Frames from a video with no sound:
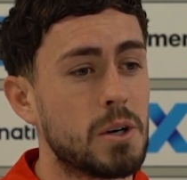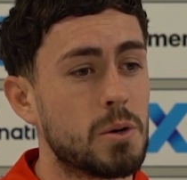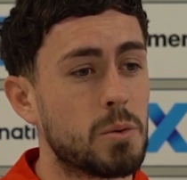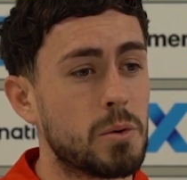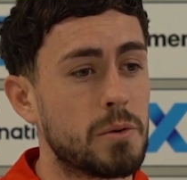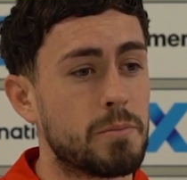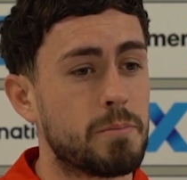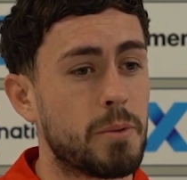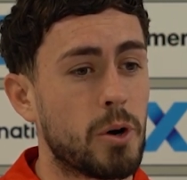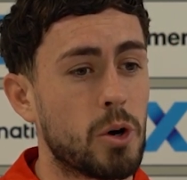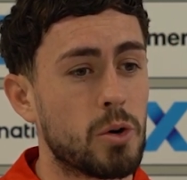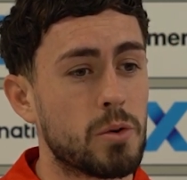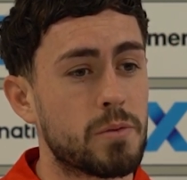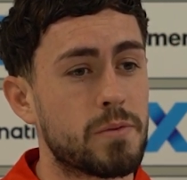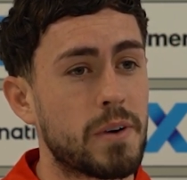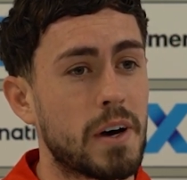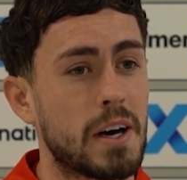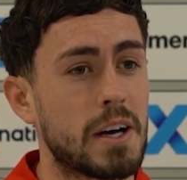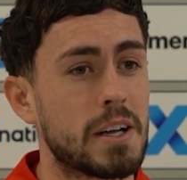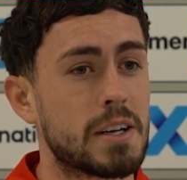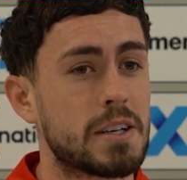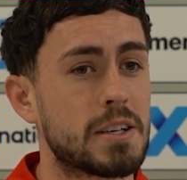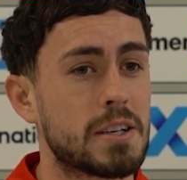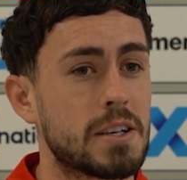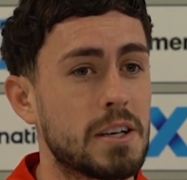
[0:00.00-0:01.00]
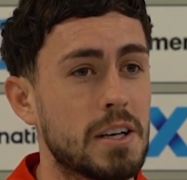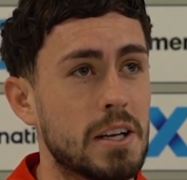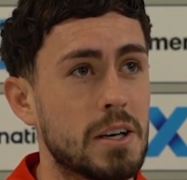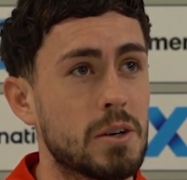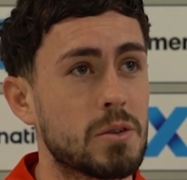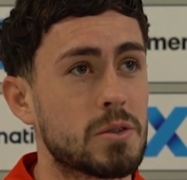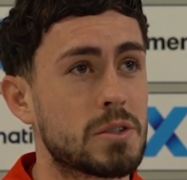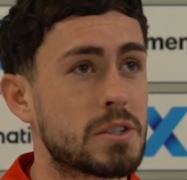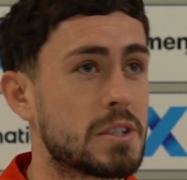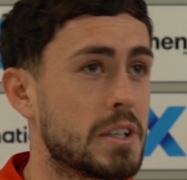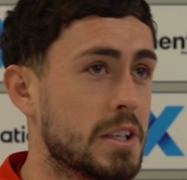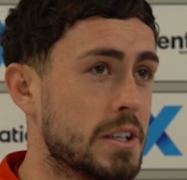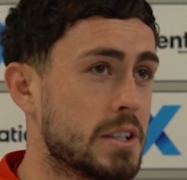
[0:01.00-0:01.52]
We've both had
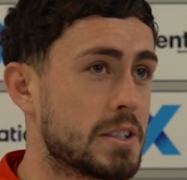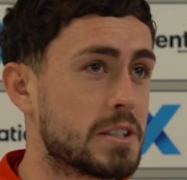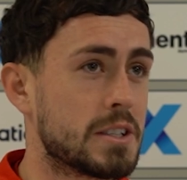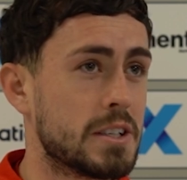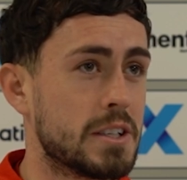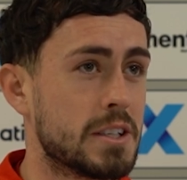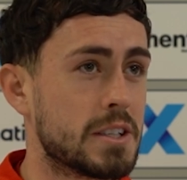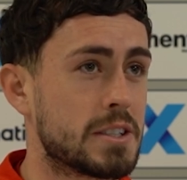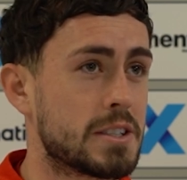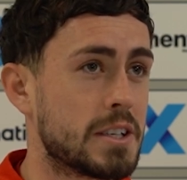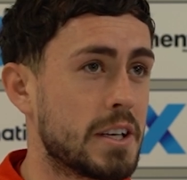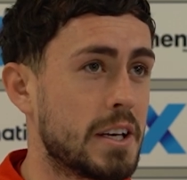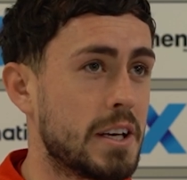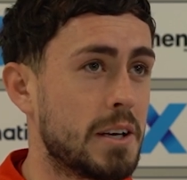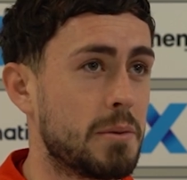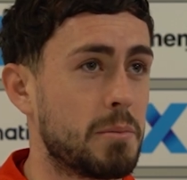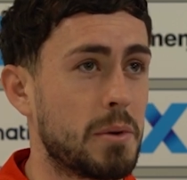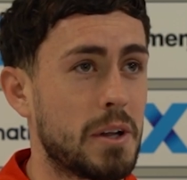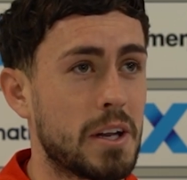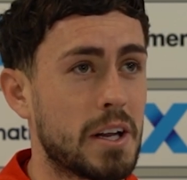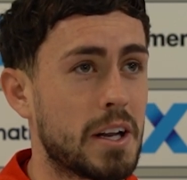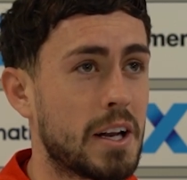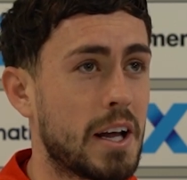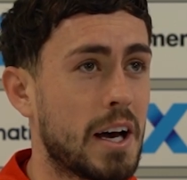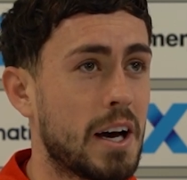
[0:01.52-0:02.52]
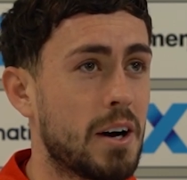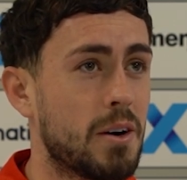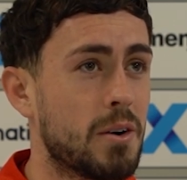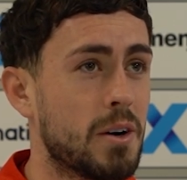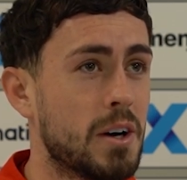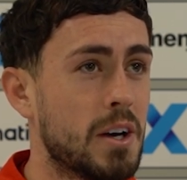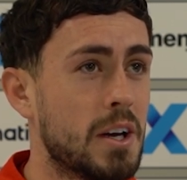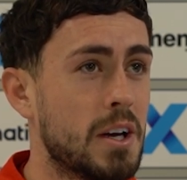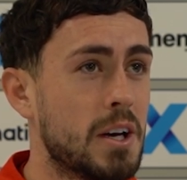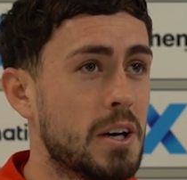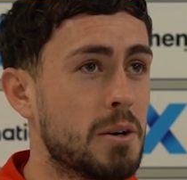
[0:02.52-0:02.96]
little stints in the team, in and out.